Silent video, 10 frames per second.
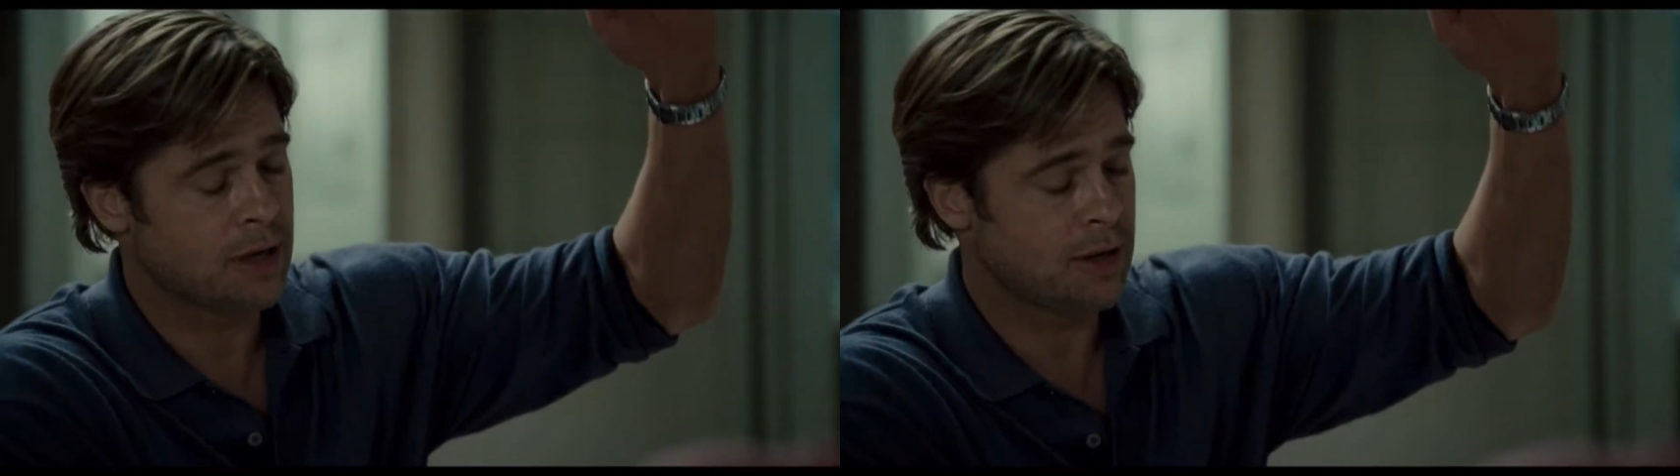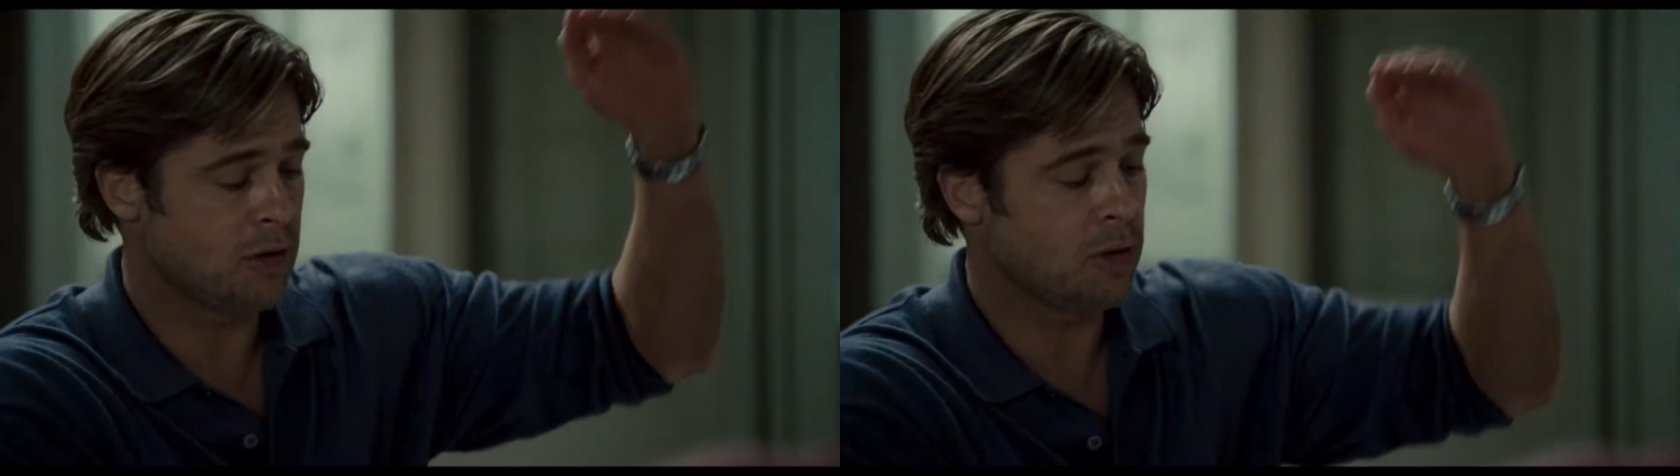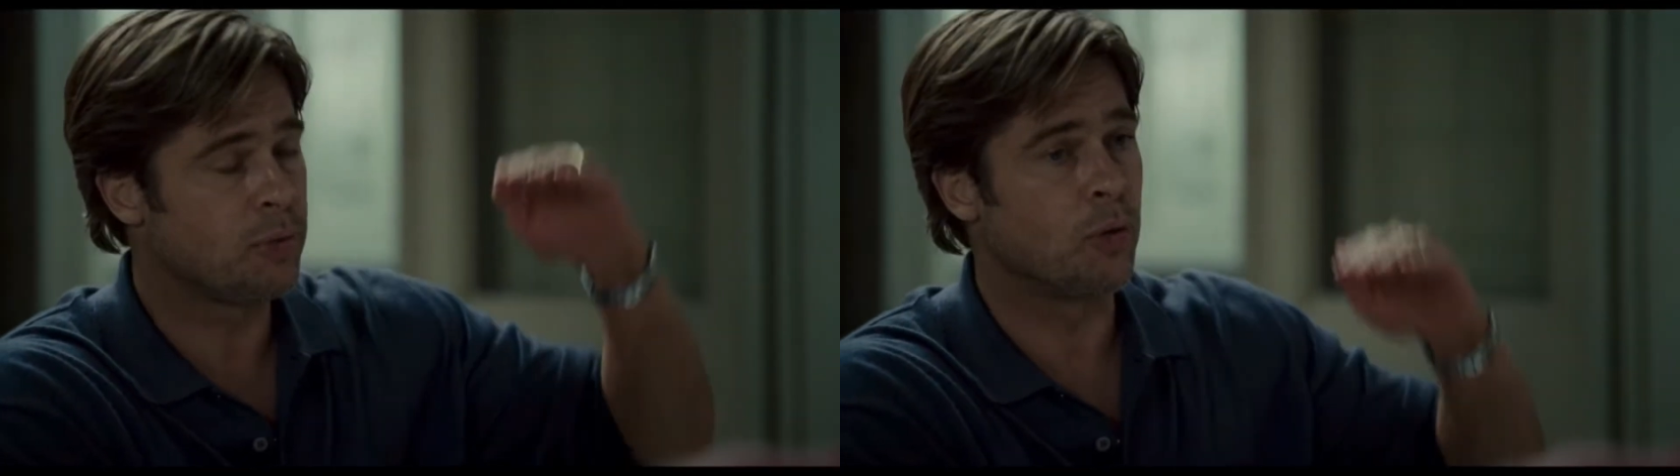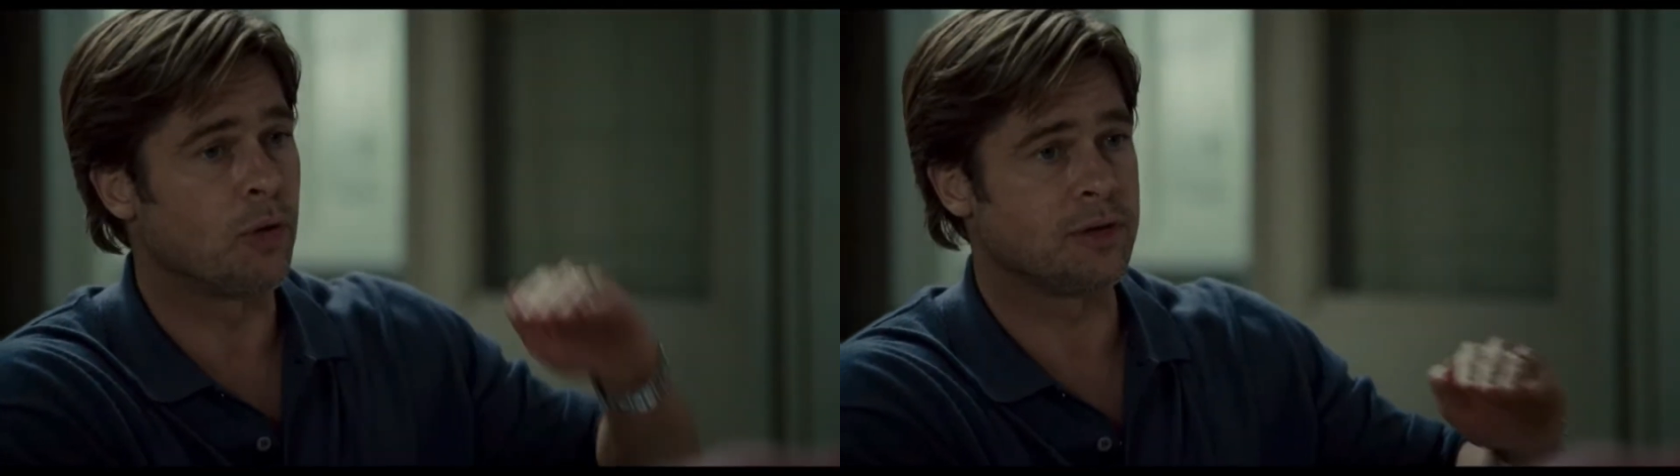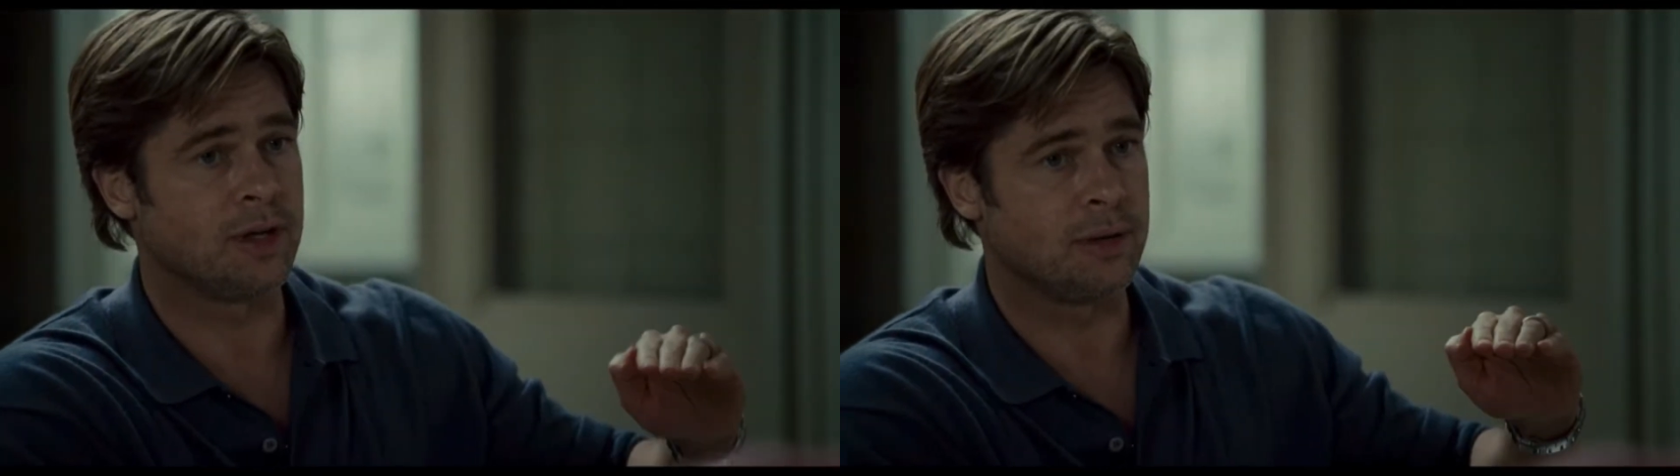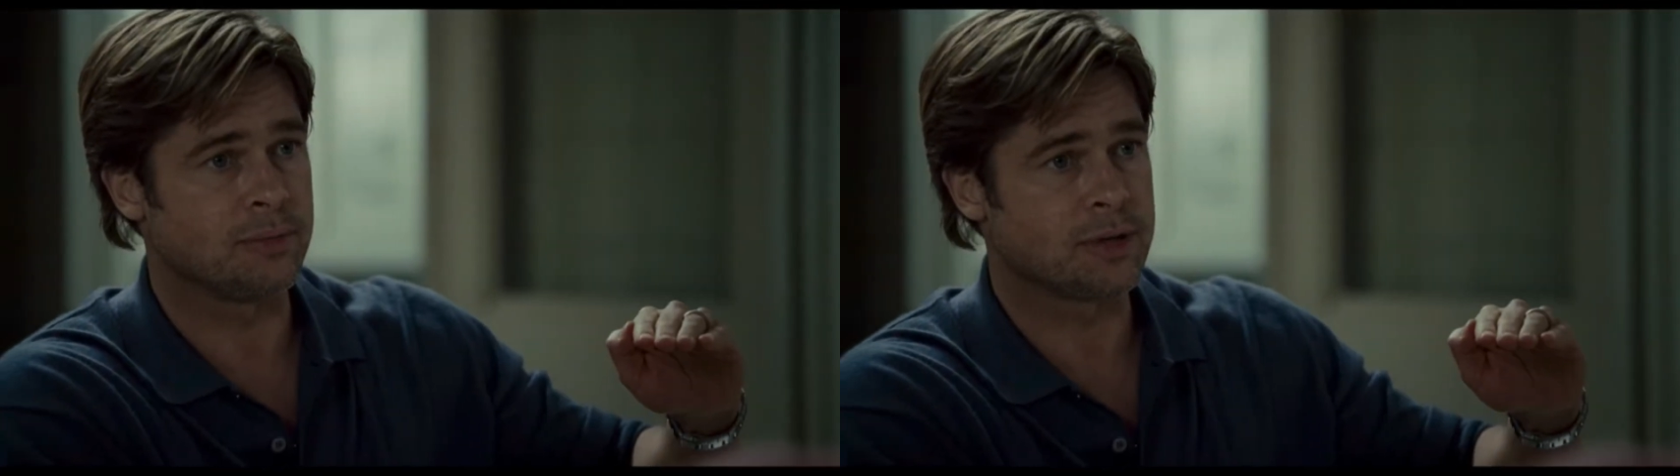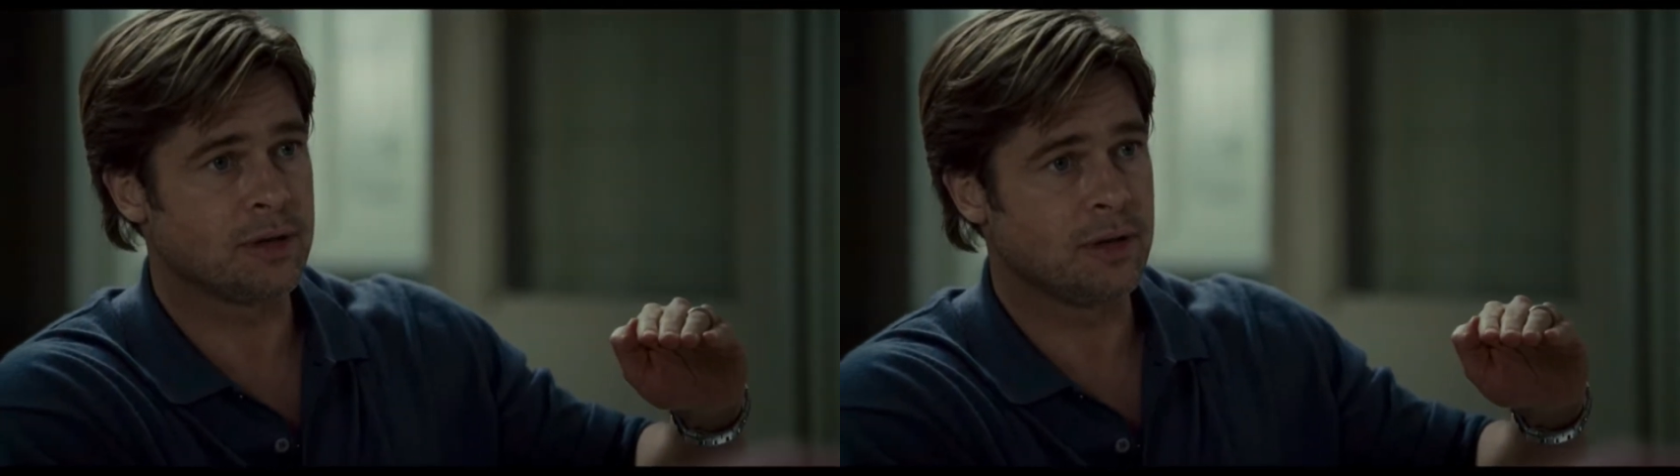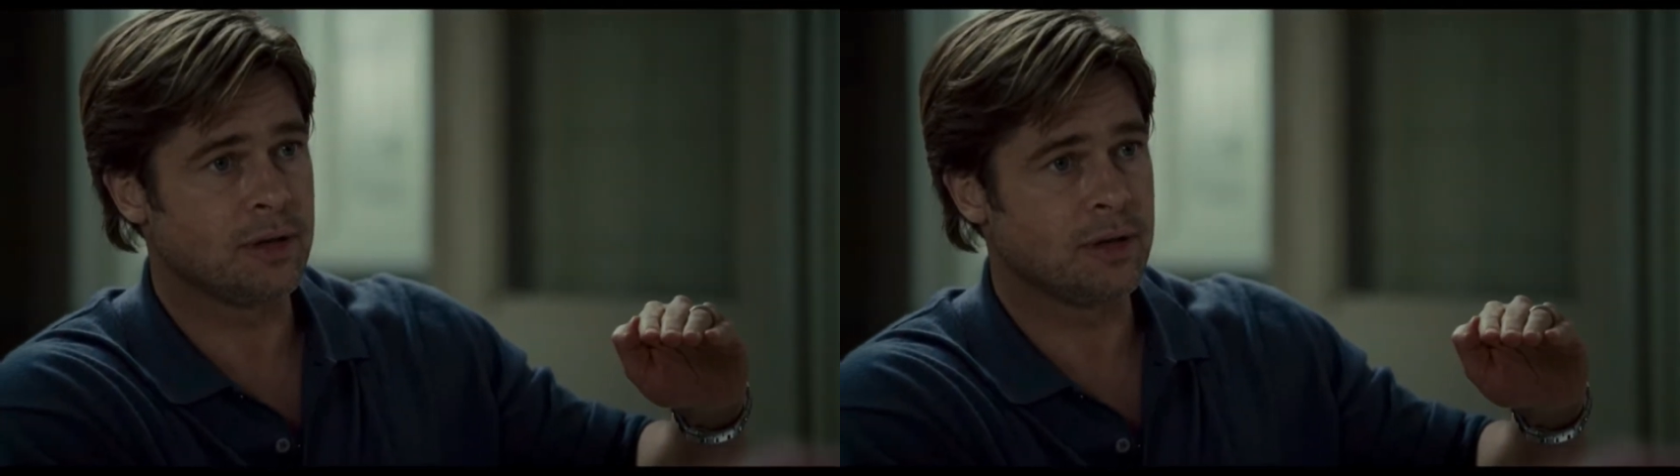and there are poor teams.